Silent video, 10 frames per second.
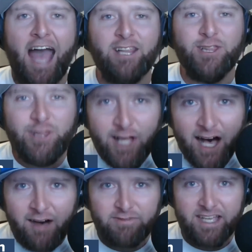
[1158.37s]
I
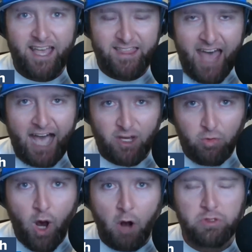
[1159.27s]
loved that
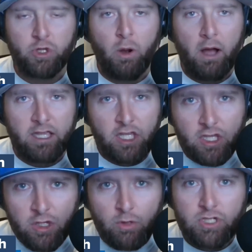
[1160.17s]
quote. So a
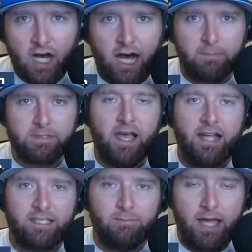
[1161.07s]
huge ups
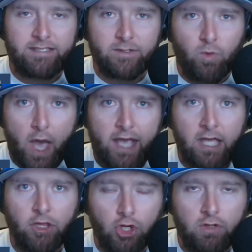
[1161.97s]
to Masen
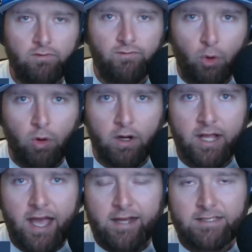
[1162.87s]
Wake, and looking
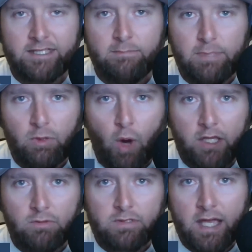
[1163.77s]
forward to seeing
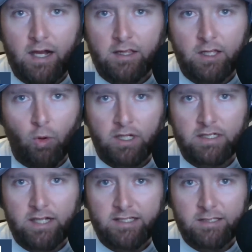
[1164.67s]
BYU take on the
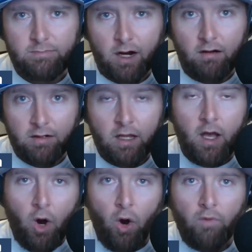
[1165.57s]
Oregon Ducks tomorrow
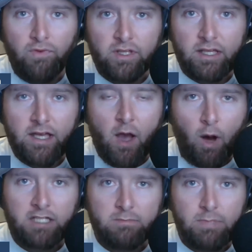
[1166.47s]
and hopefully
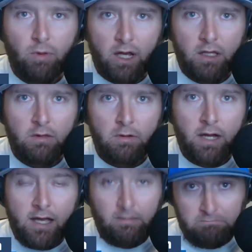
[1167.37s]
watching
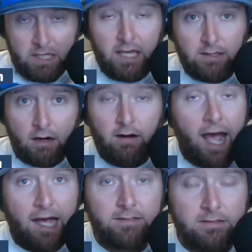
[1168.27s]
BYU kick their
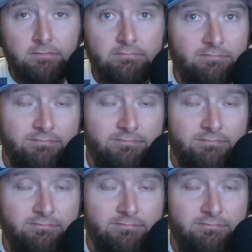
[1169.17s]
ass.